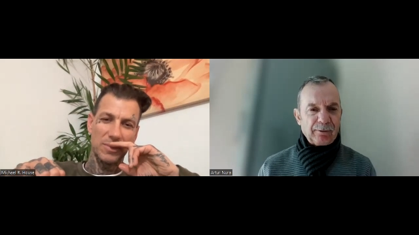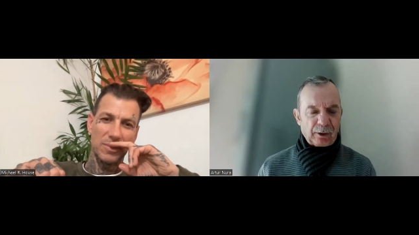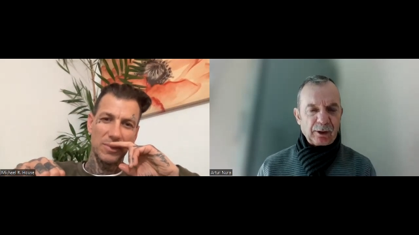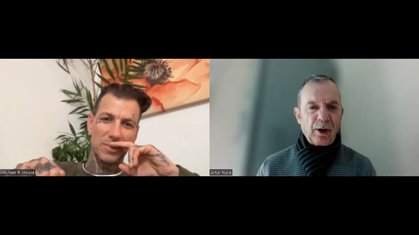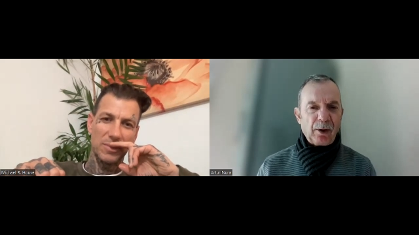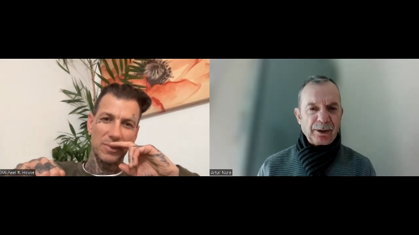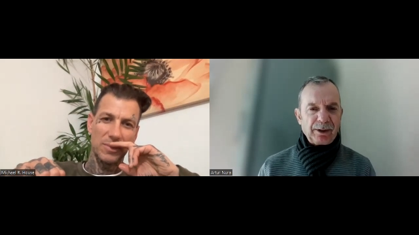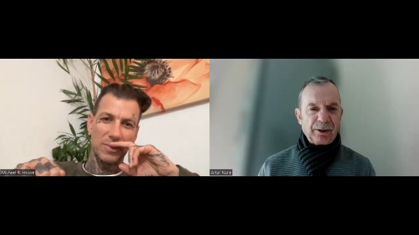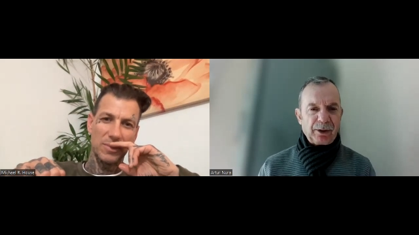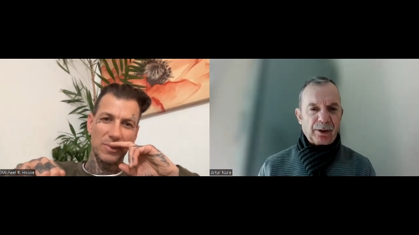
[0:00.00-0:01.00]

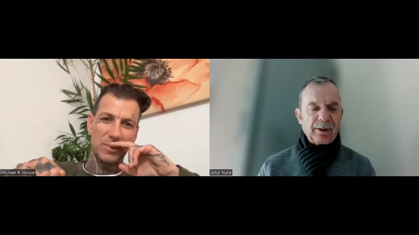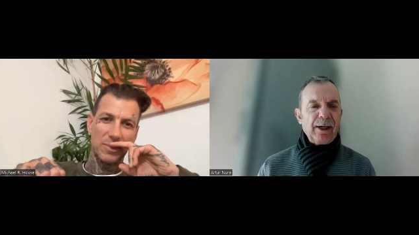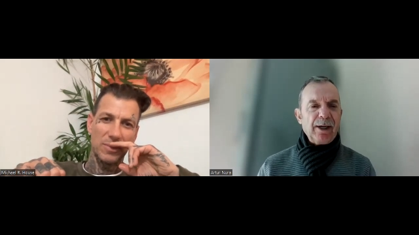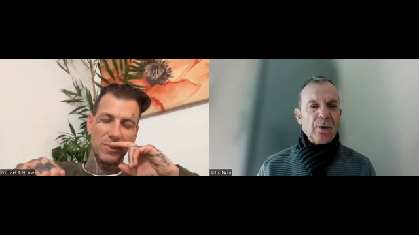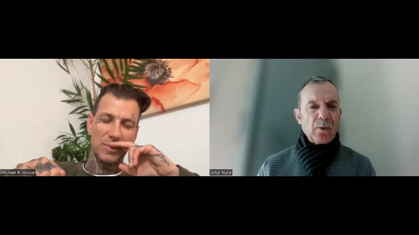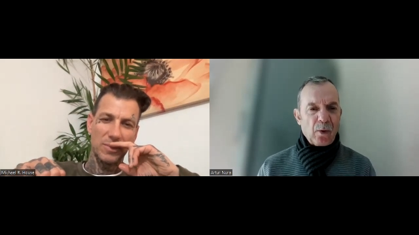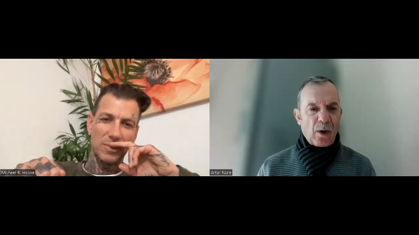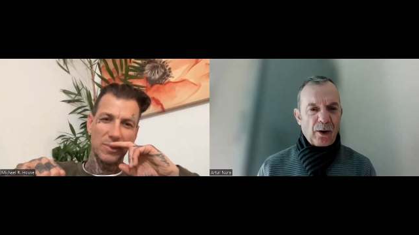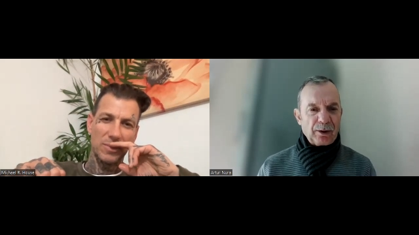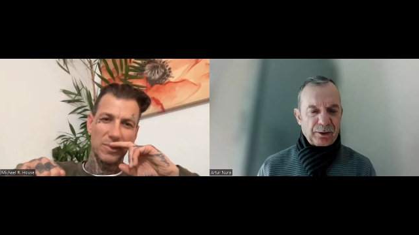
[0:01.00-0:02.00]
Speaker 1: following your
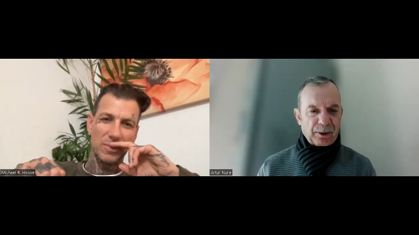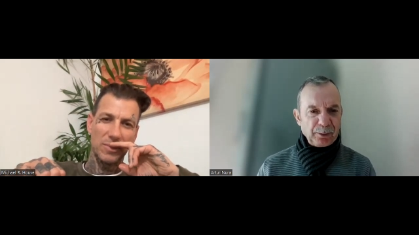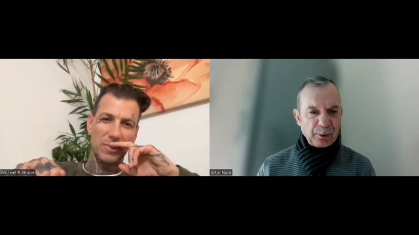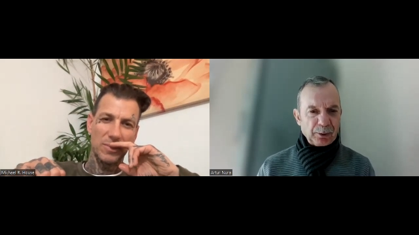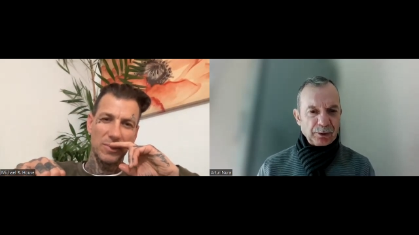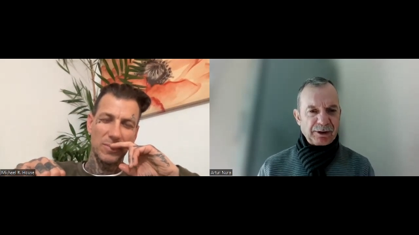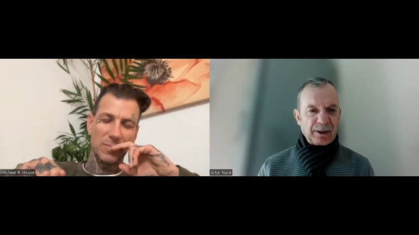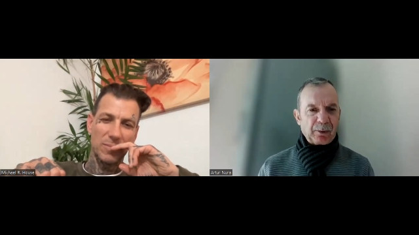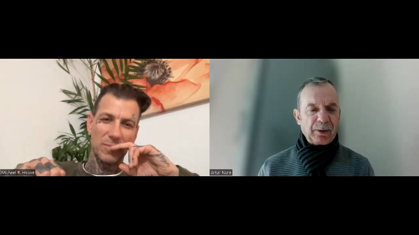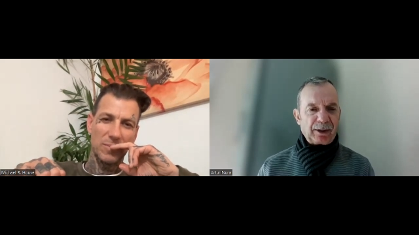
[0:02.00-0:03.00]
word, your
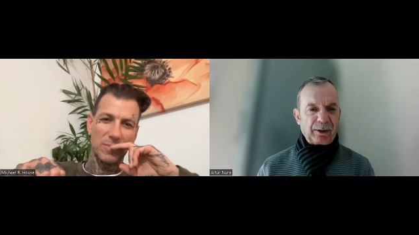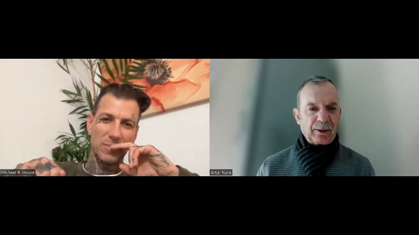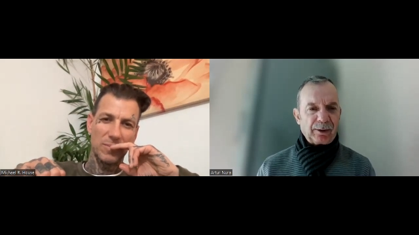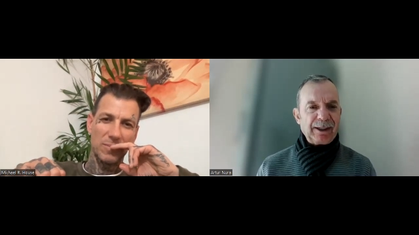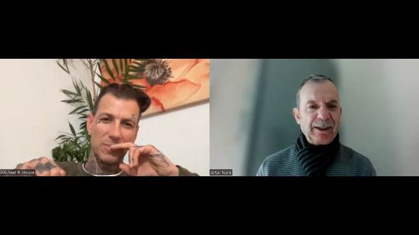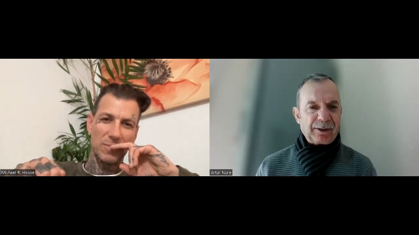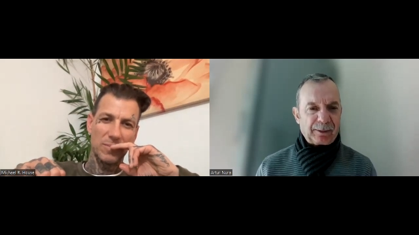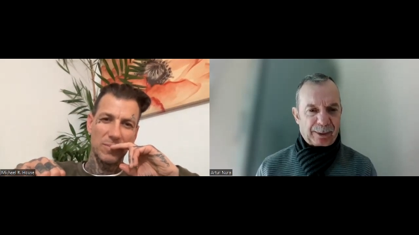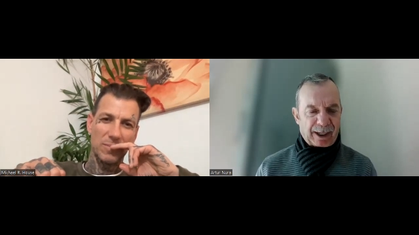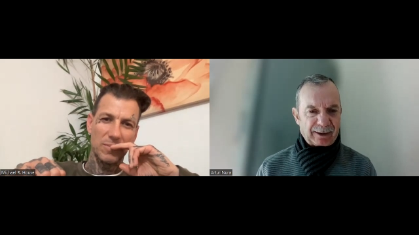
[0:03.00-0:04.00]
music with your
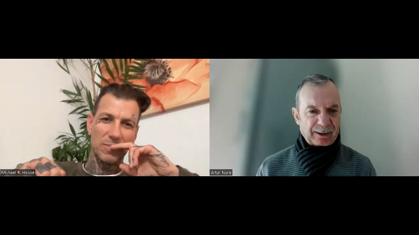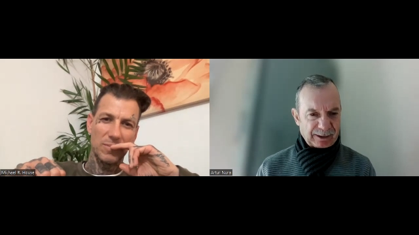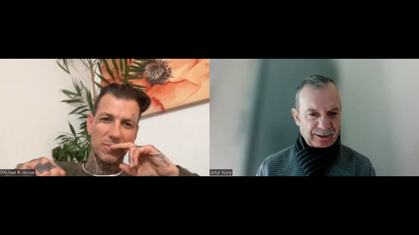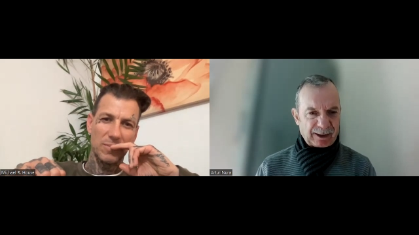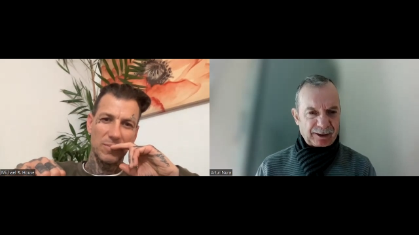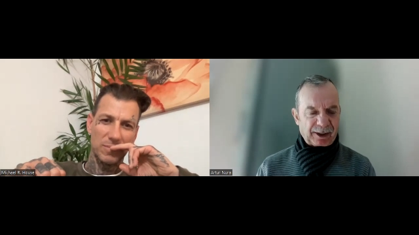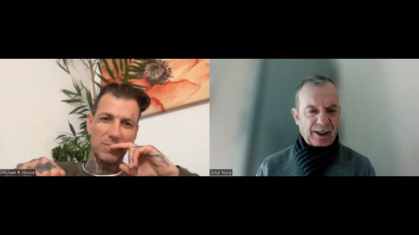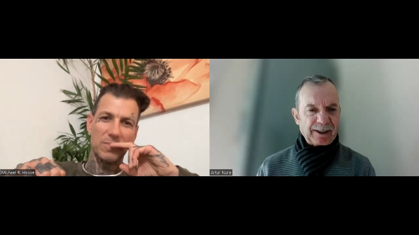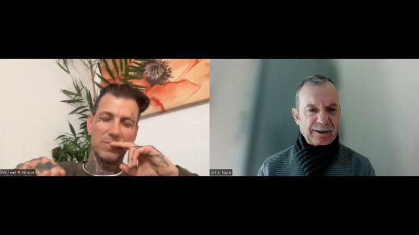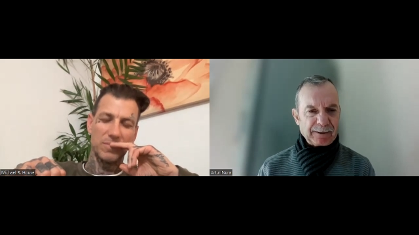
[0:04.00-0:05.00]
interpreting. Is that
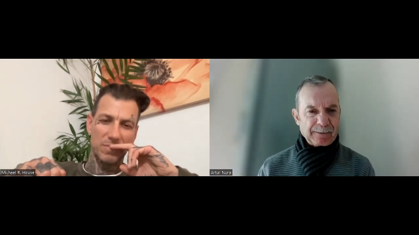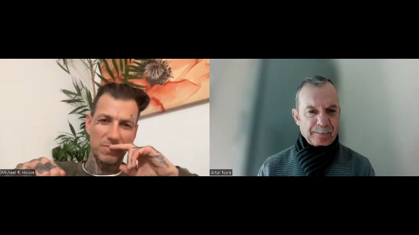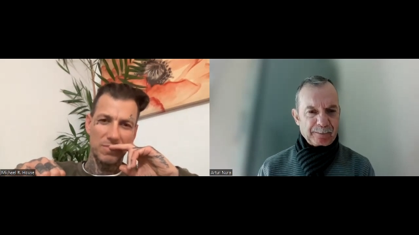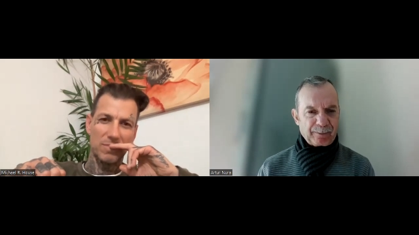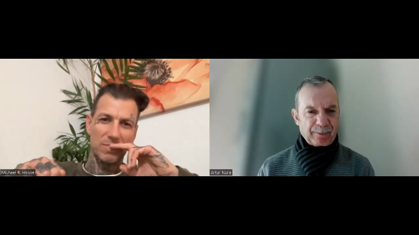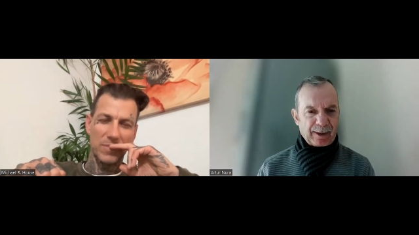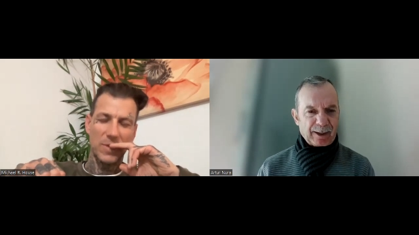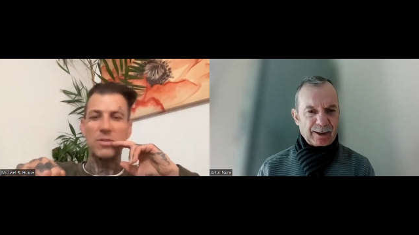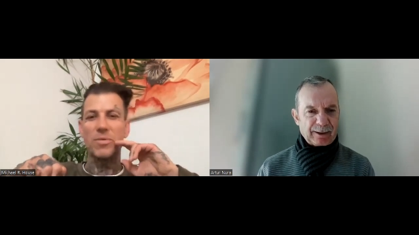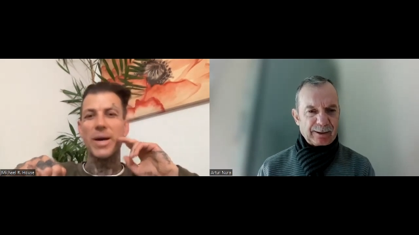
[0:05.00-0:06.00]
right?
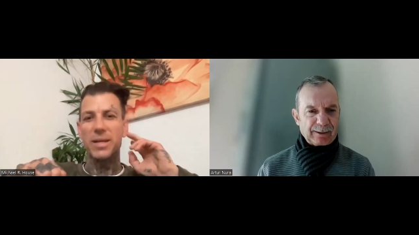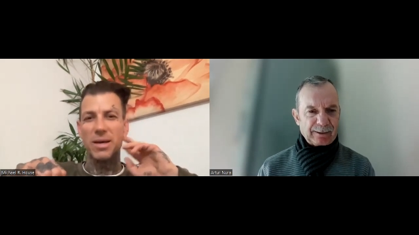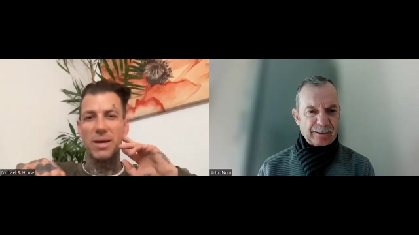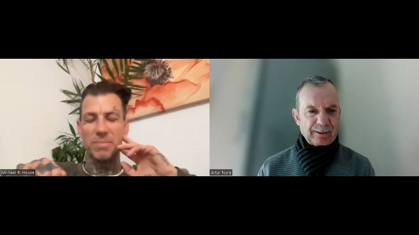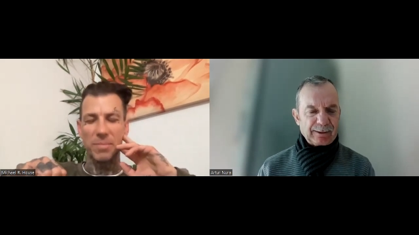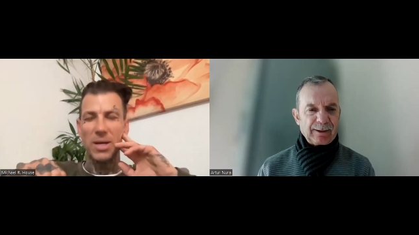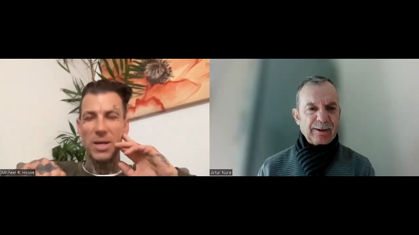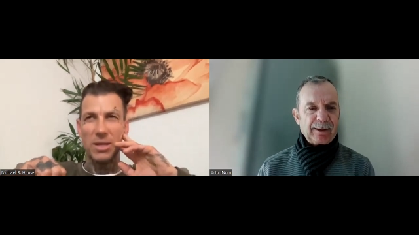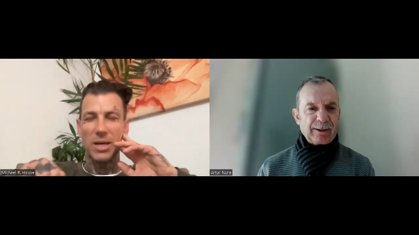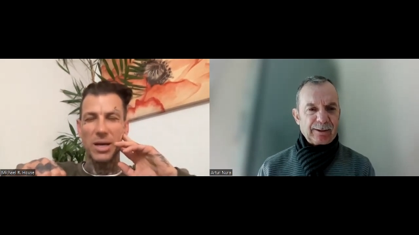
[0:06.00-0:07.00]
Speaker 2: That's right. Yeah.
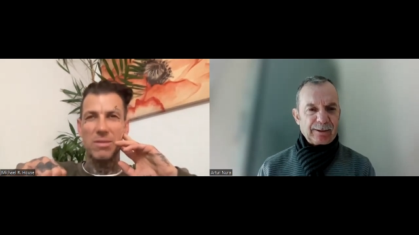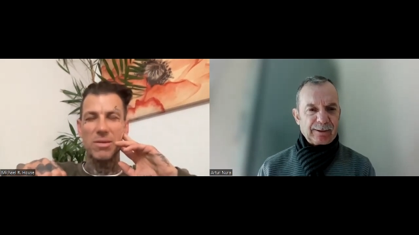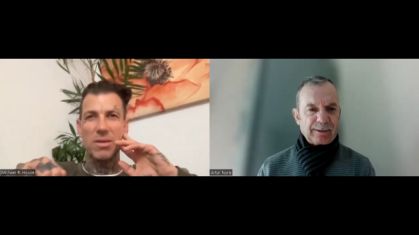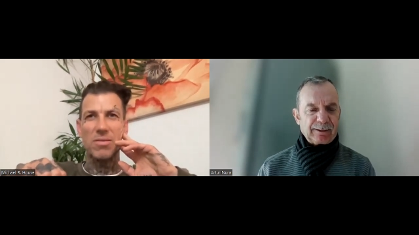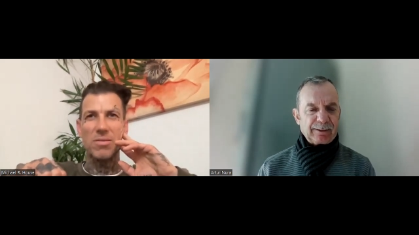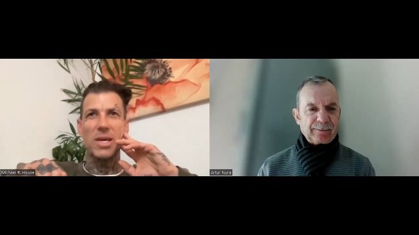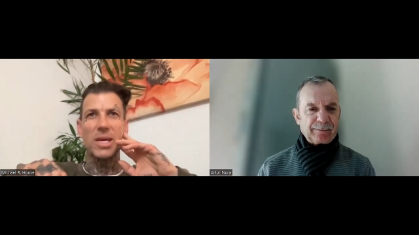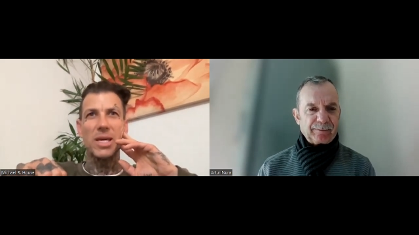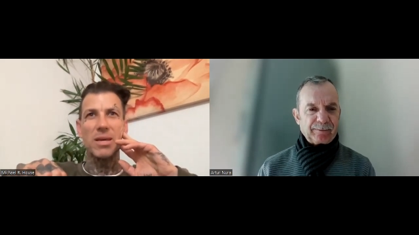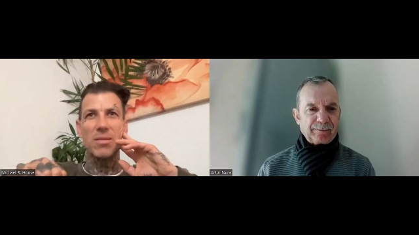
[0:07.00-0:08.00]
Yes,
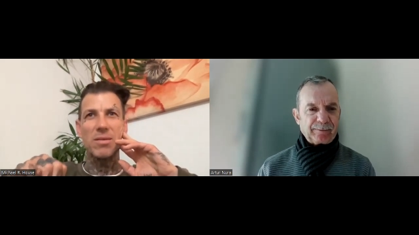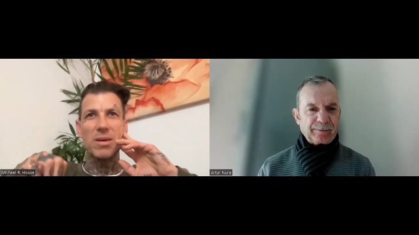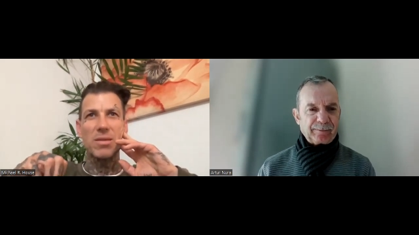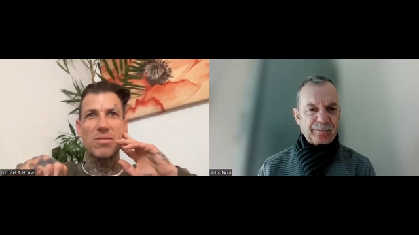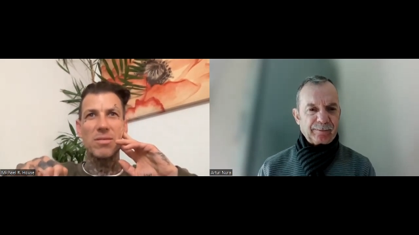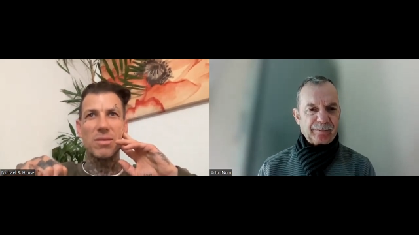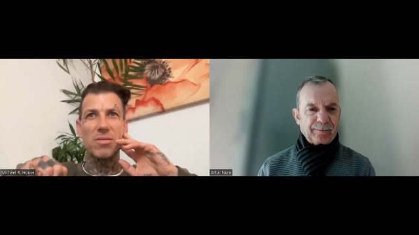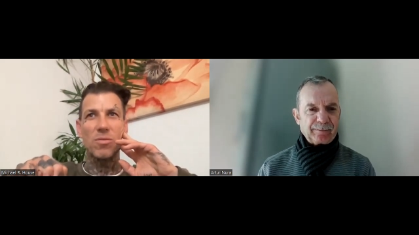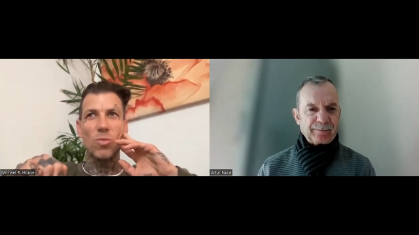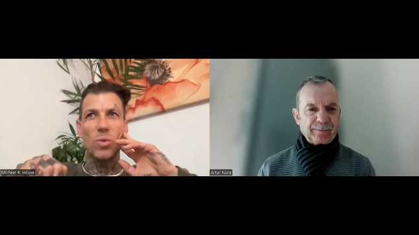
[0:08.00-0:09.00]
singing is is is